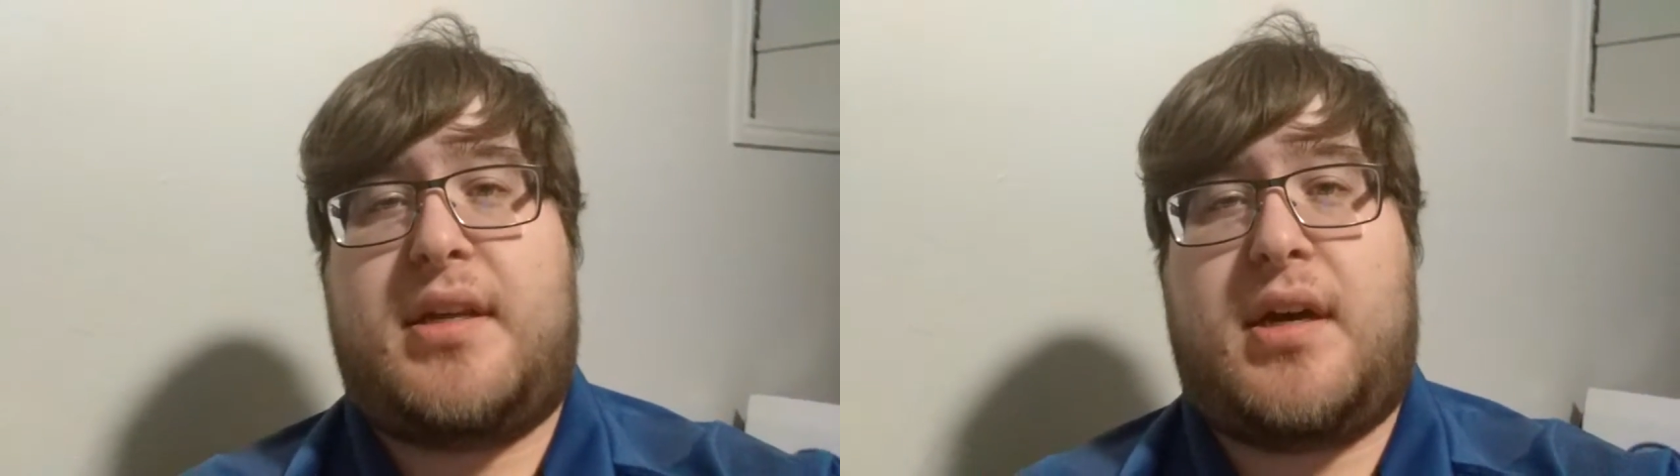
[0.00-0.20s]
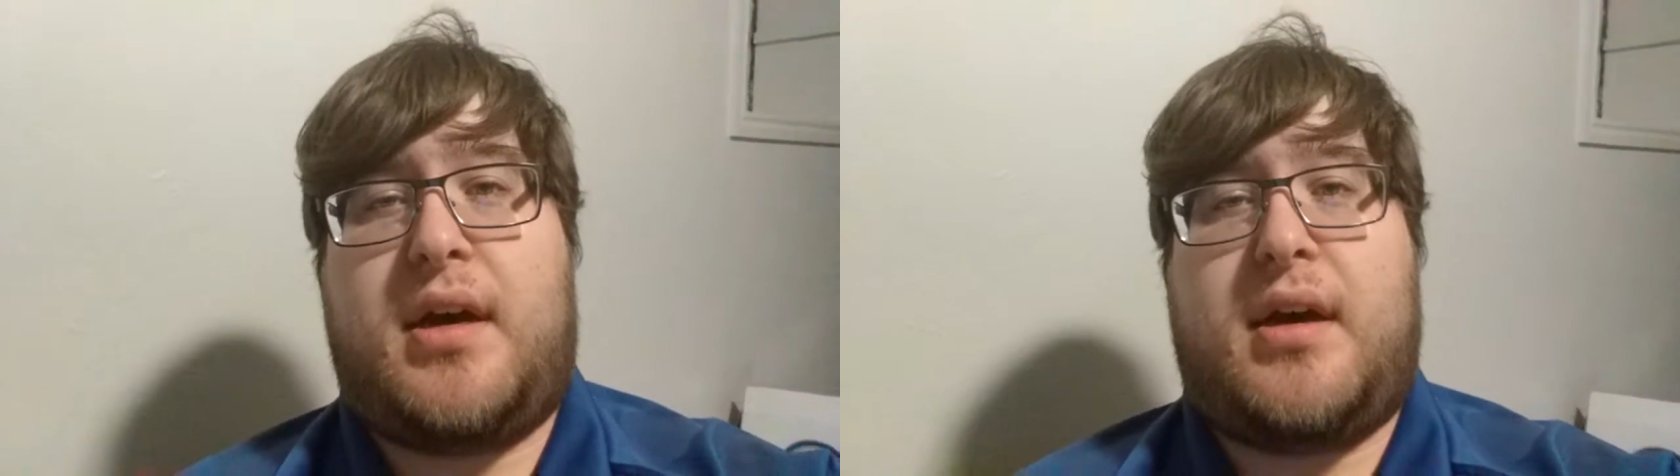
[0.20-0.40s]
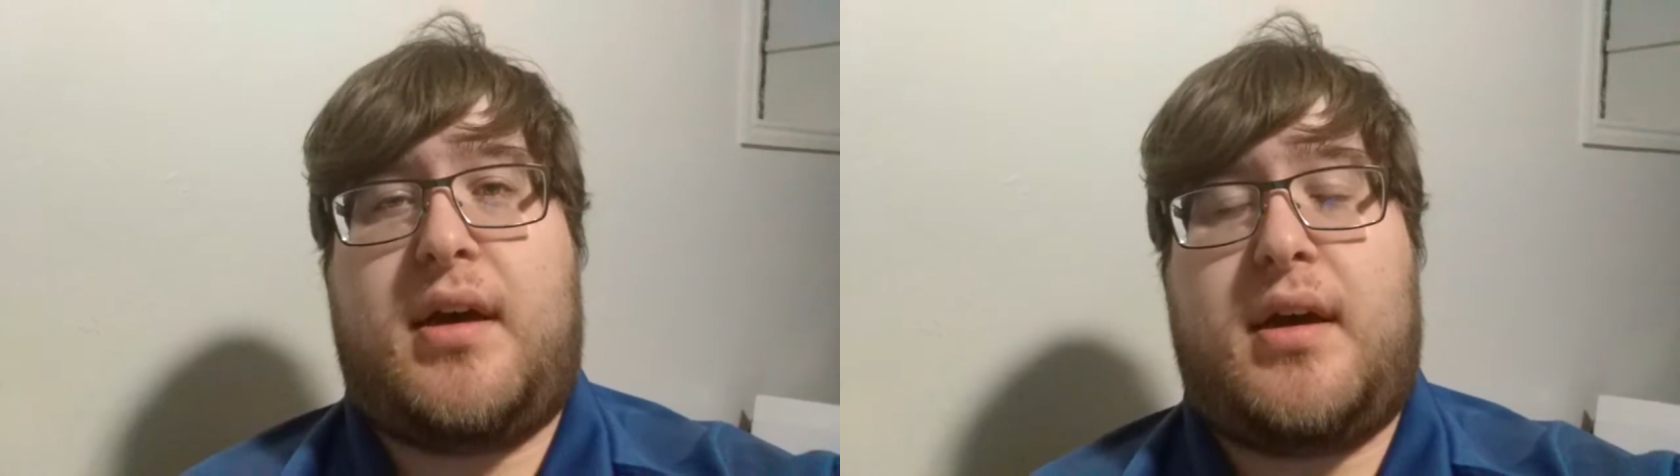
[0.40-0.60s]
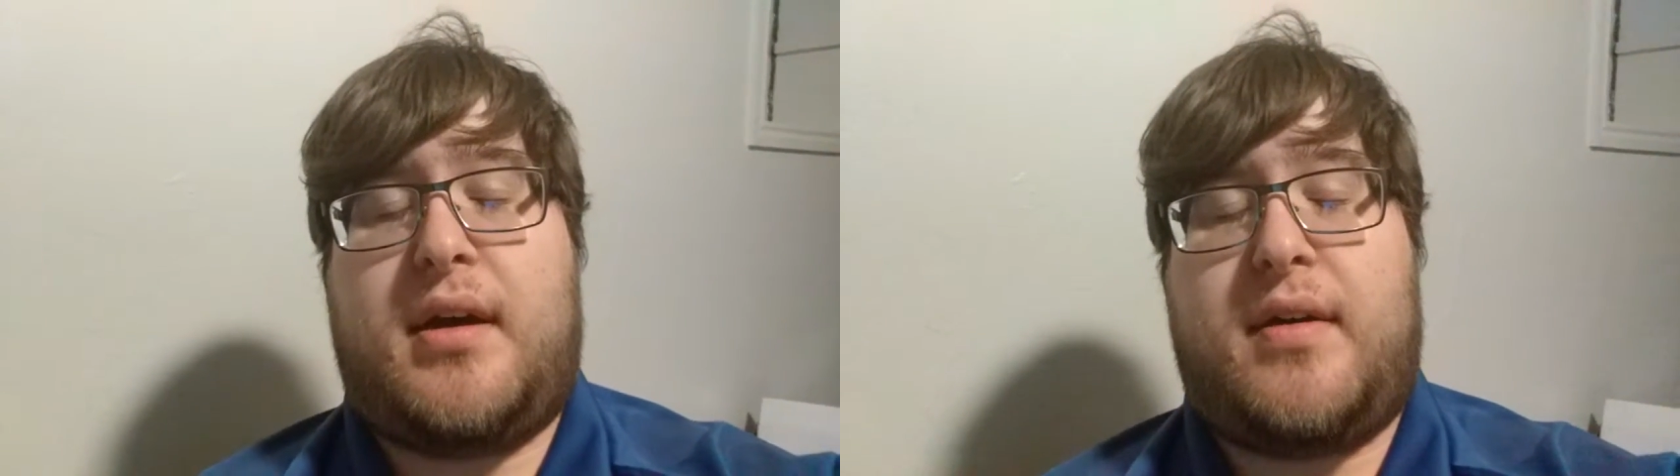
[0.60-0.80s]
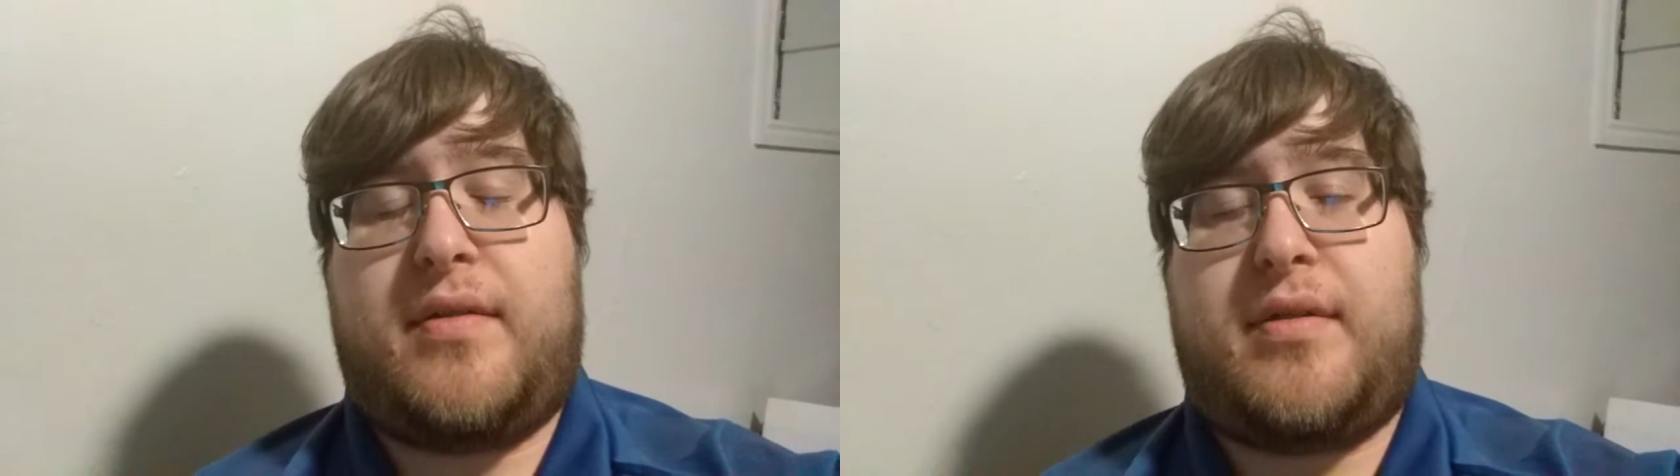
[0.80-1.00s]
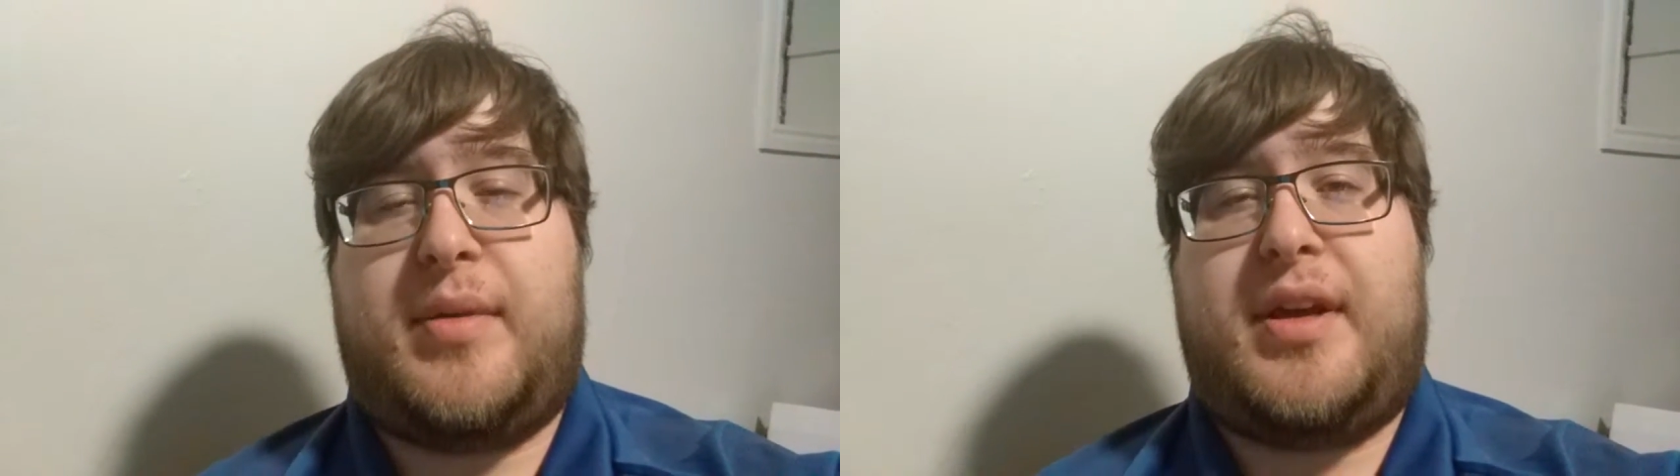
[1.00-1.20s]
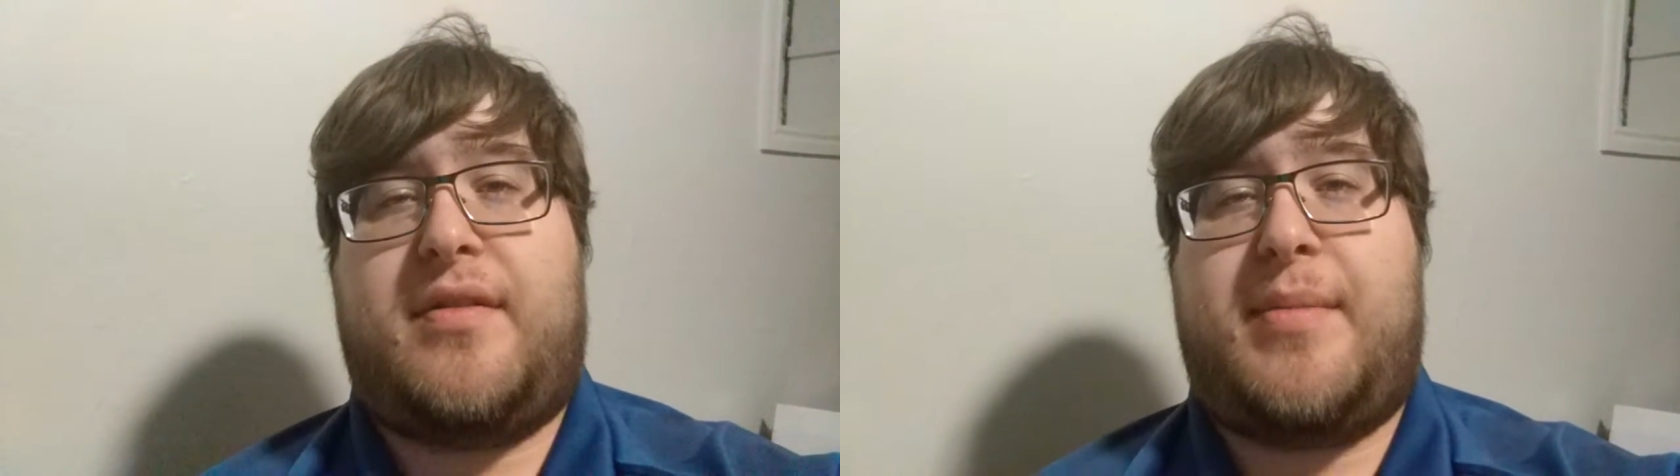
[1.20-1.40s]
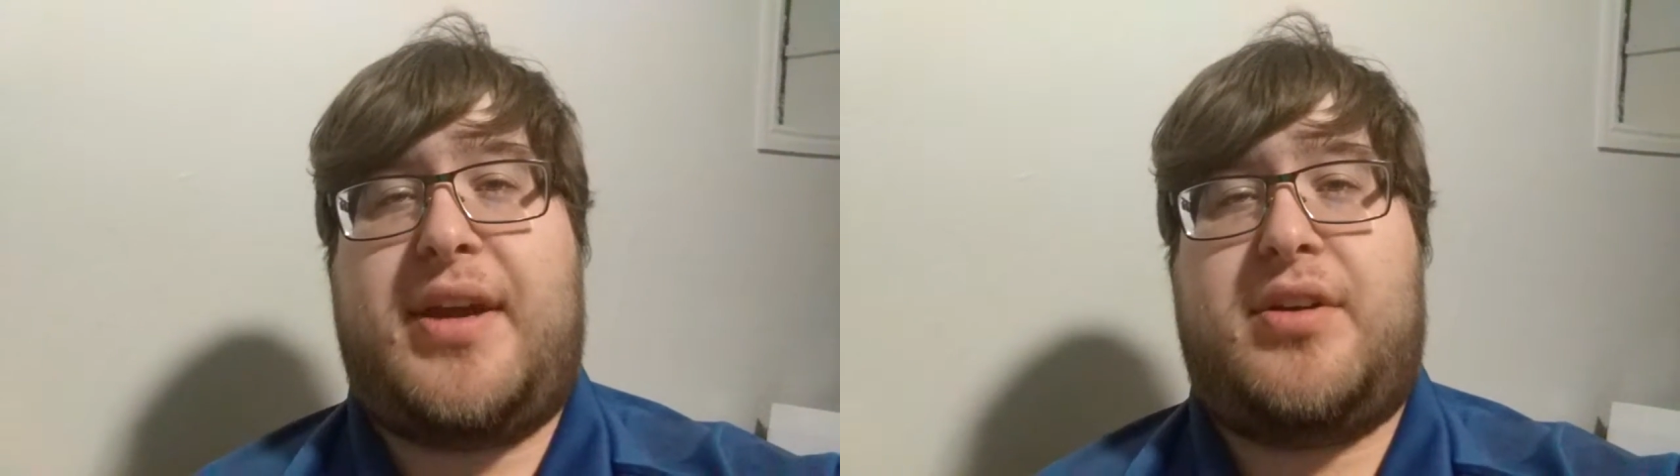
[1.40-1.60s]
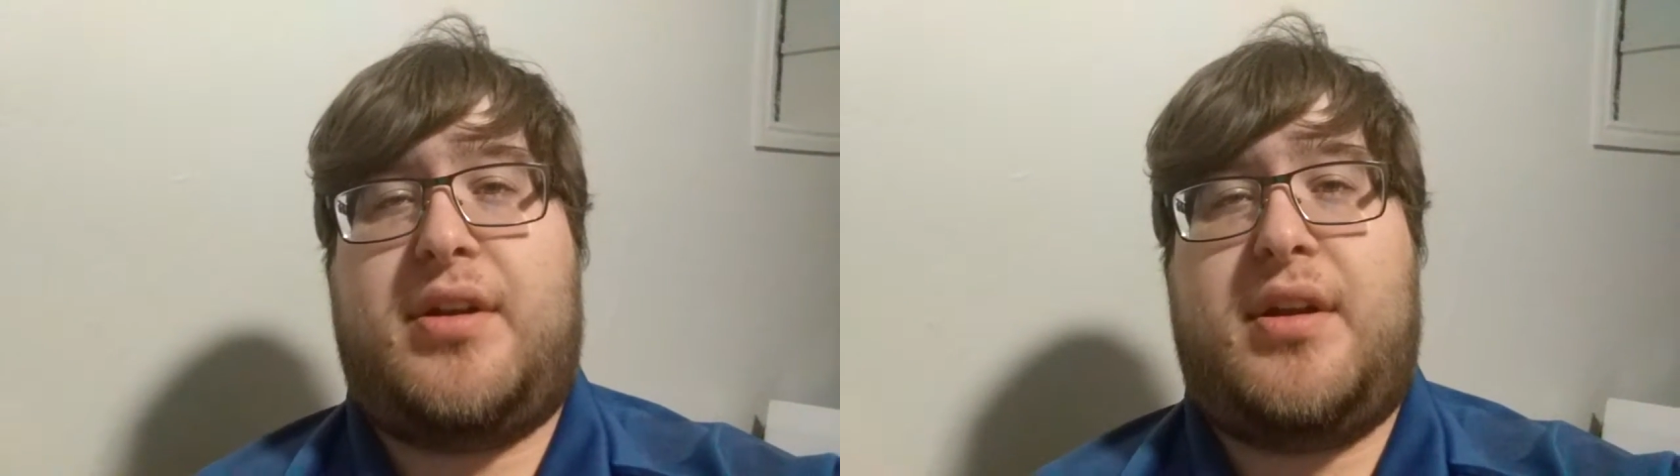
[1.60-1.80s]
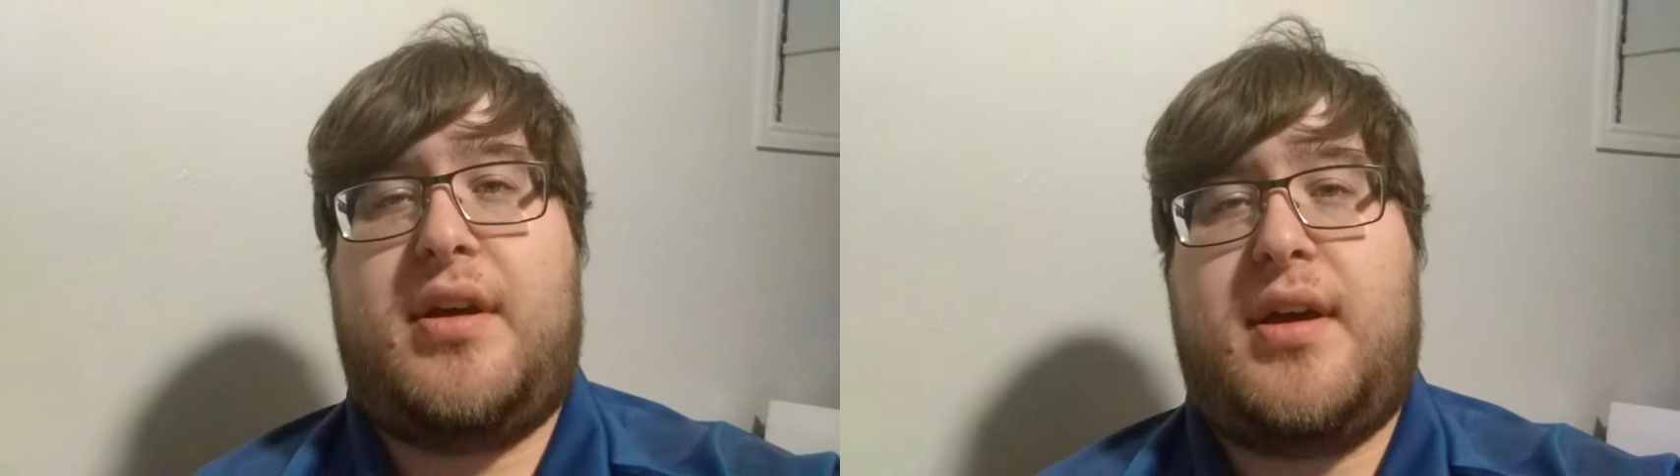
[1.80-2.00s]
from the
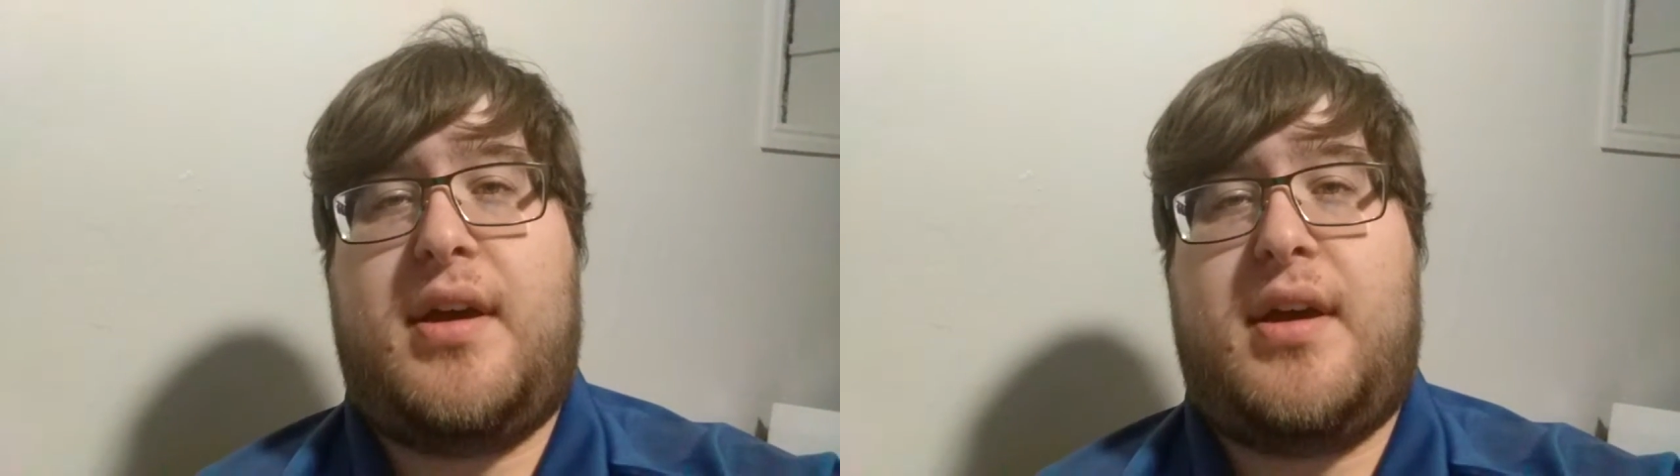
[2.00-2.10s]
information